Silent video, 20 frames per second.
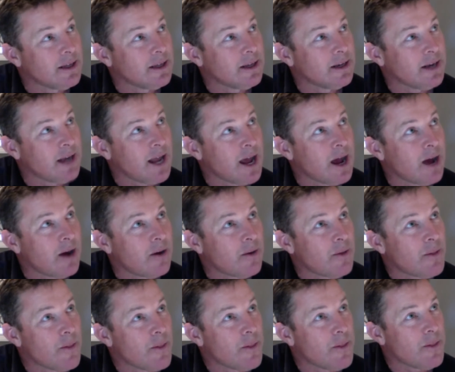
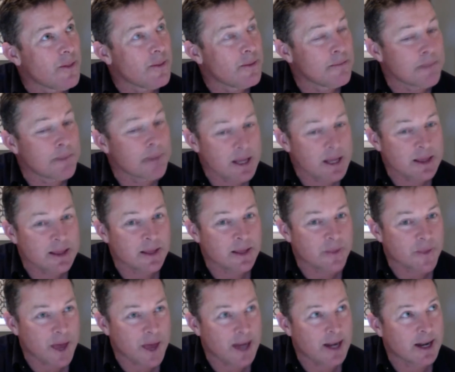Now, the meat
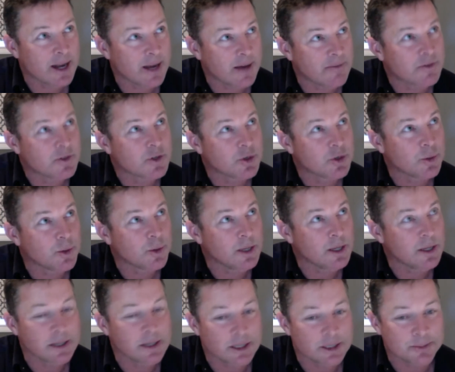that they love to
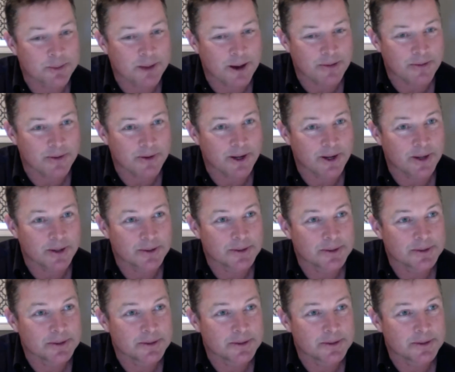eat is buffalo.